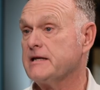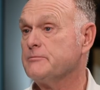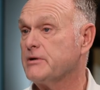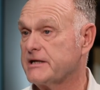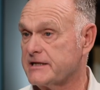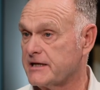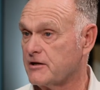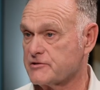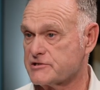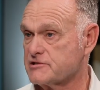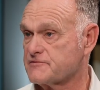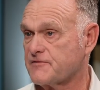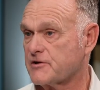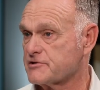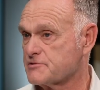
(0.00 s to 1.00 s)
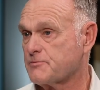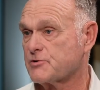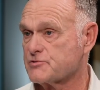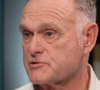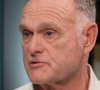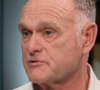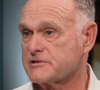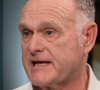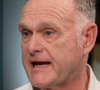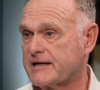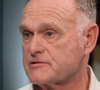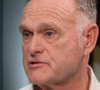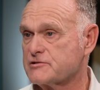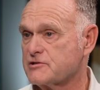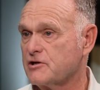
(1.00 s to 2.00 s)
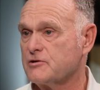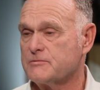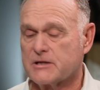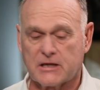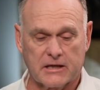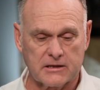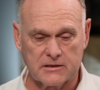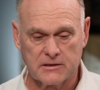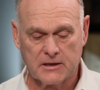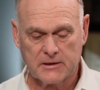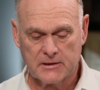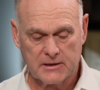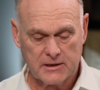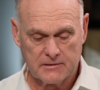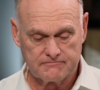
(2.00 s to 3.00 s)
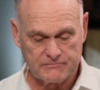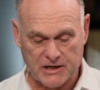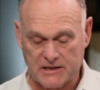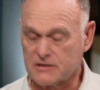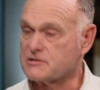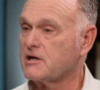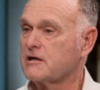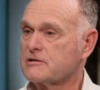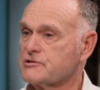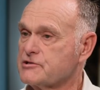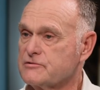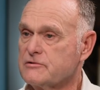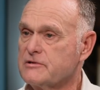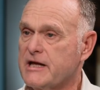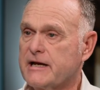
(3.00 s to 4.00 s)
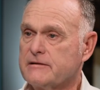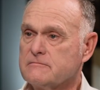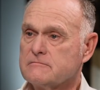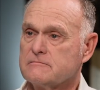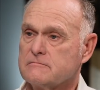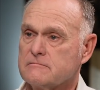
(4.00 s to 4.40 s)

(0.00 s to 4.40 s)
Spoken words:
anybody else as far as personal taxes go, but kind of talk us through that.